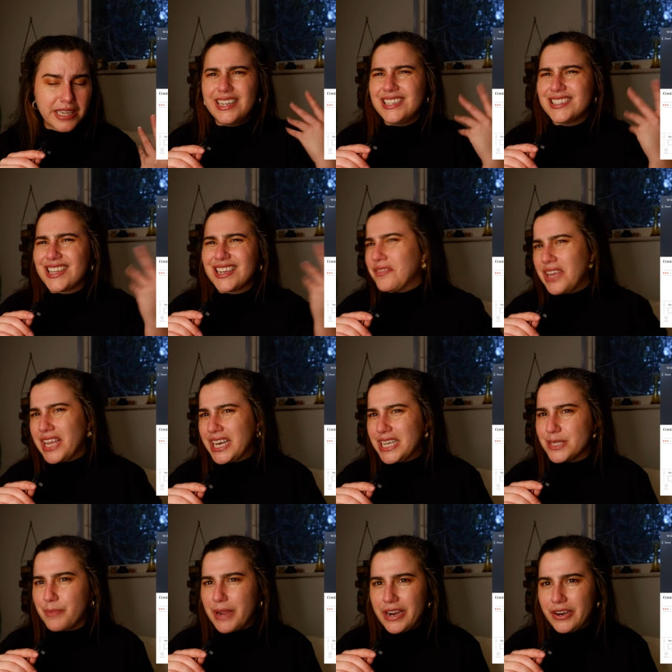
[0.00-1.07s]
and he's living at
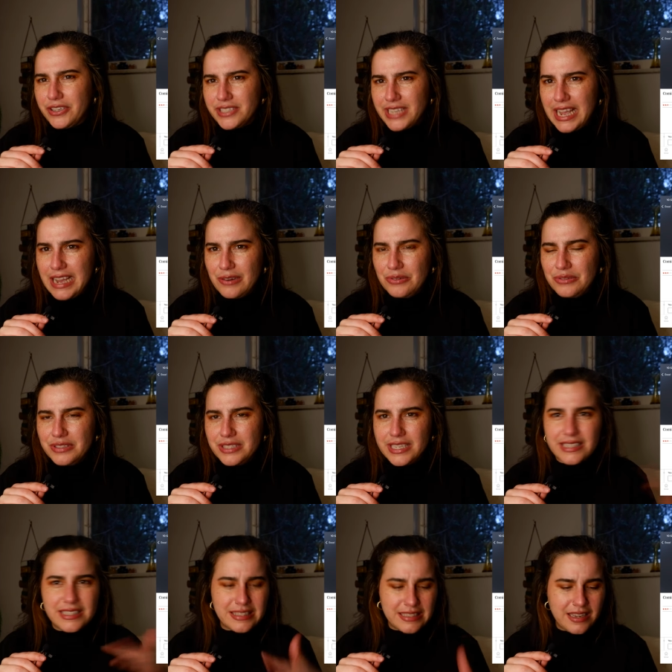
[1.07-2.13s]
his parents' house.
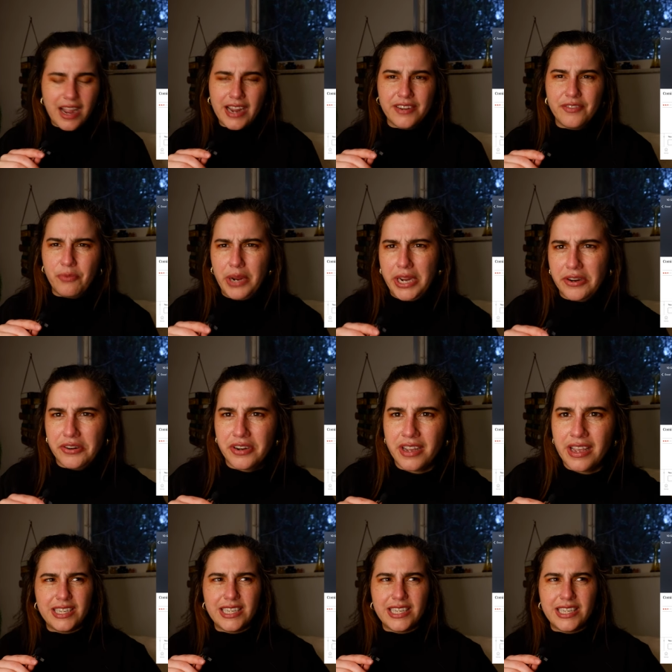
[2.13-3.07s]
It's kind of weird.